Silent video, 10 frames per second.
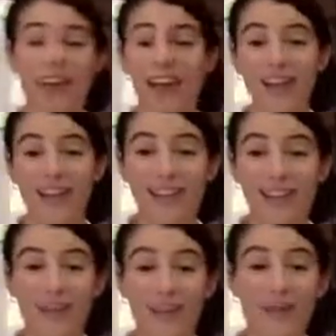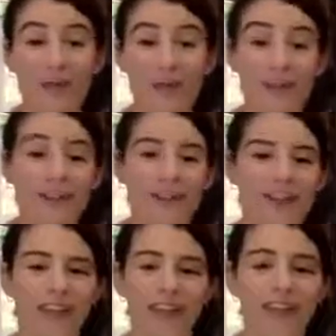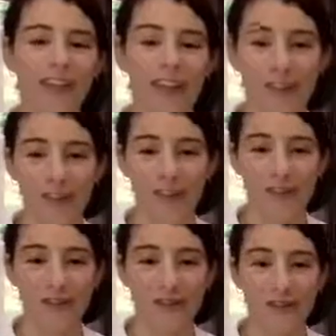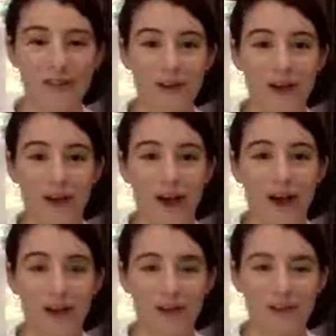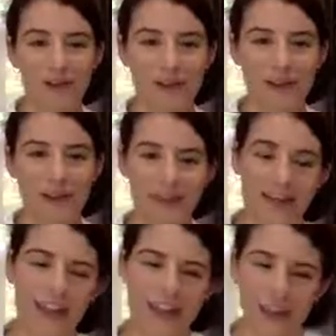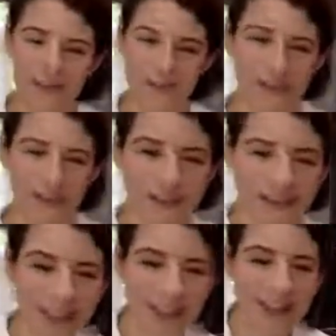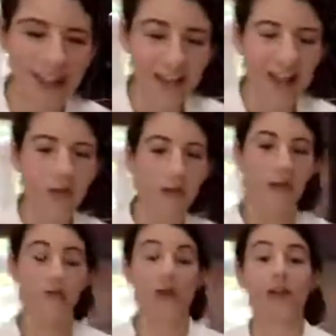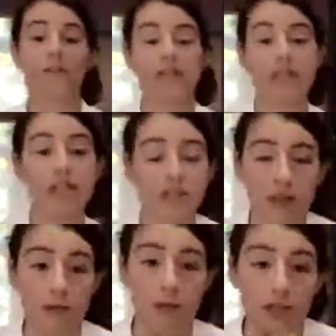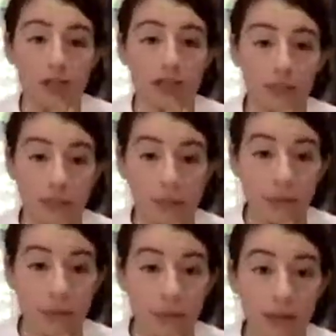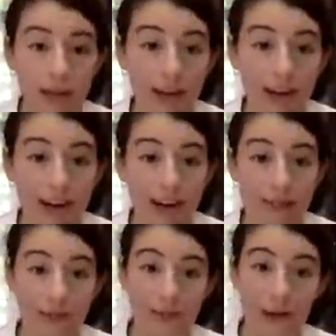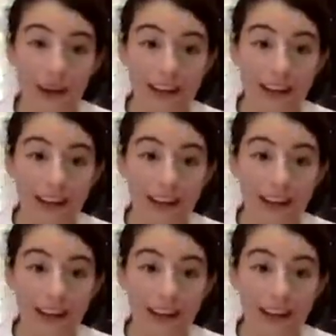A chicken soup, the answer to all of our joys and heartbreaks. So, Marag Geeg is traditionally something that we make every Friday.